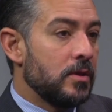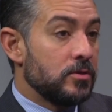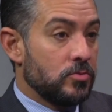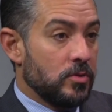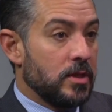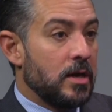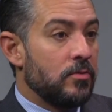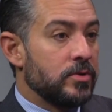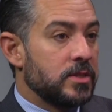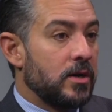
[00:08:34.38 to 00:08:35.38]
to allow
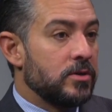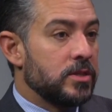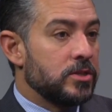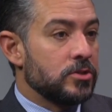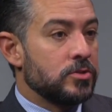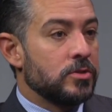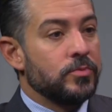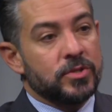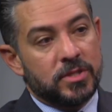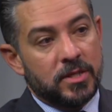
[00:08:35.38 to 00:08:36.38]
retired teachers to
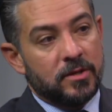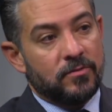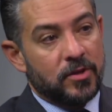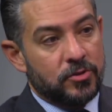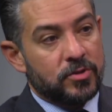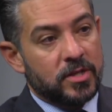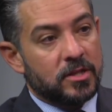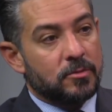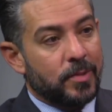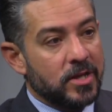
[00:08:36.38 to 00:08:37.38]
receive a
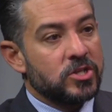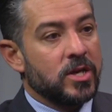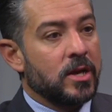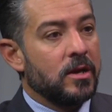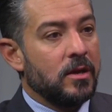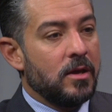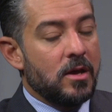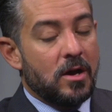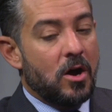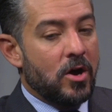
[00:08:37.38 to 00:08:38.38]
13th paycheck
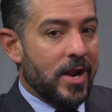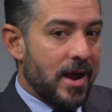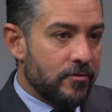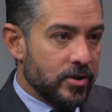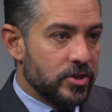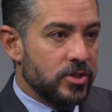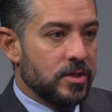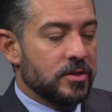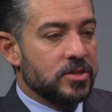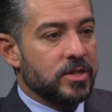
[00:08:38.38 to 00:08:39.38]
on average
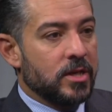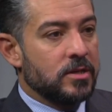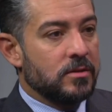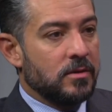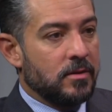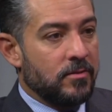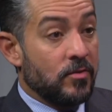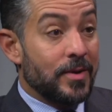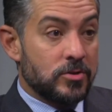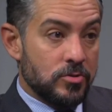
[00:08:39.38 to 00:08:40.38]
in the state uh, of
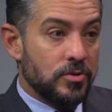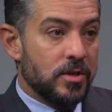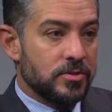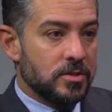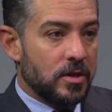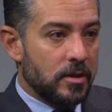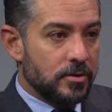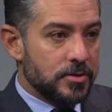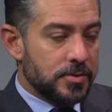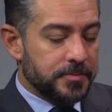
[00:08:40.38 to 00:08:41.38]
about
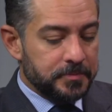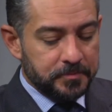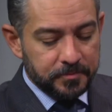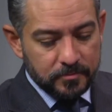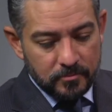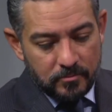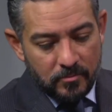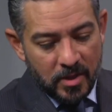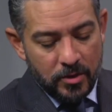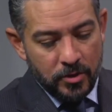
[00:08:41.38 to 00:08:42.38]
$2,000.
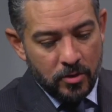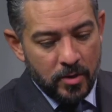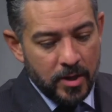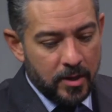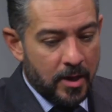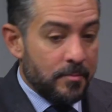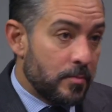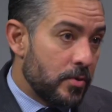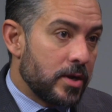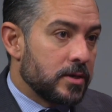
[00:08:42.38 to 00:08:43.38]
You know, I, I'm a
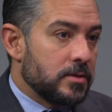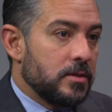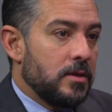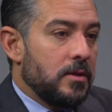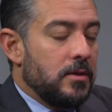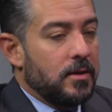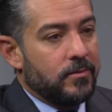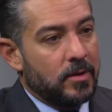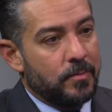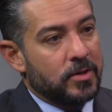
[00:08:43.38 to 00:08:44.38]
product
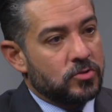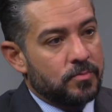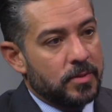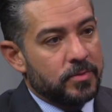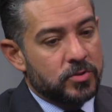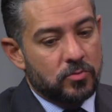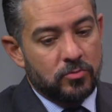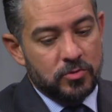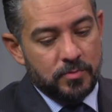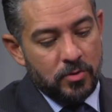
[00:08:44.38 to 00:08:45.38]
of El Paso Public
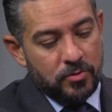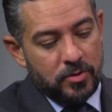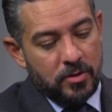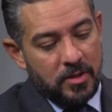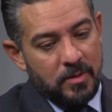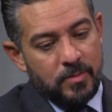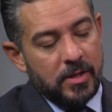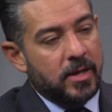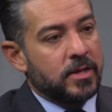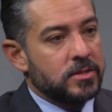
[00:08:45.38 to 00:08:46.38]
Schools, both in
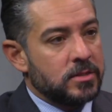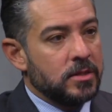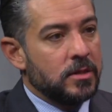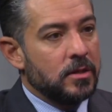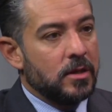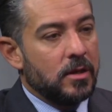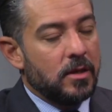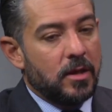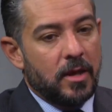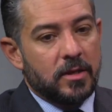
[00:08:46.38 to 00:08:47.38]
EPISD
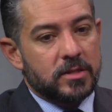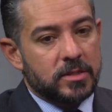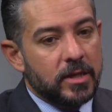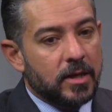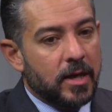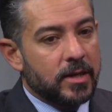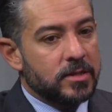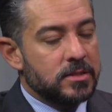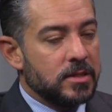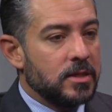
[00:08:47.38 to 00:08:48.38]
and Ysleta
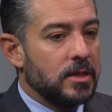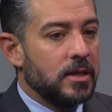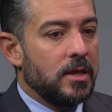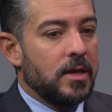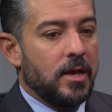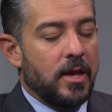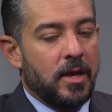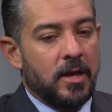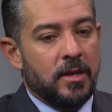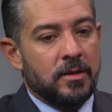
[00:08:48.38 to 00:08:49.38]
ISD.
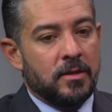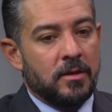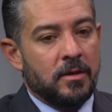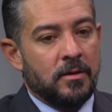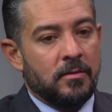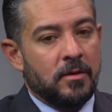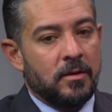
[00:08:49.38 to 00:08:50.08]
And uh,